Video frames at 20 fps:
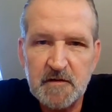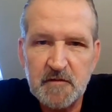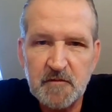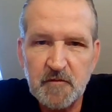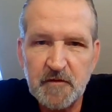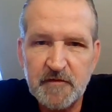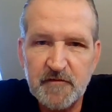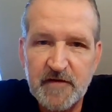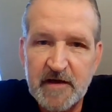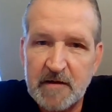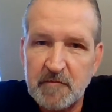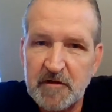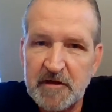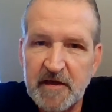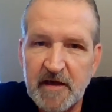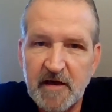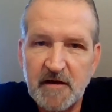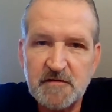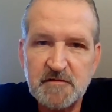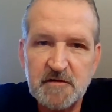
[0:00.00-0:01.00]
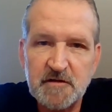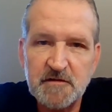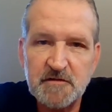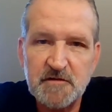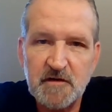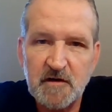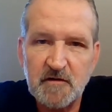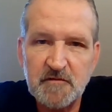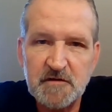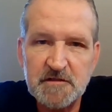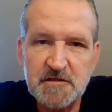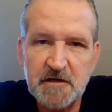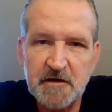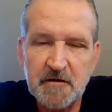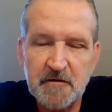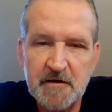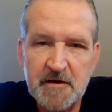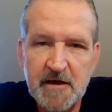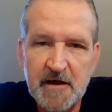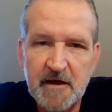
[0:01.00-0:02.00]
with Family Counseling Service
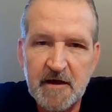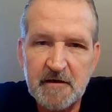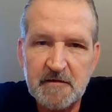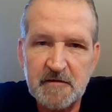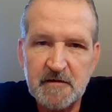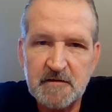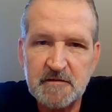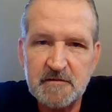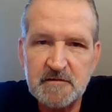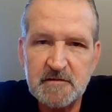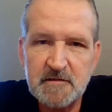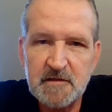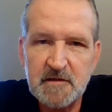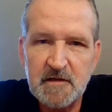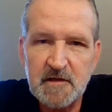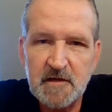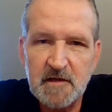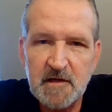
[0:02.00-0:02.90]
here in Athens.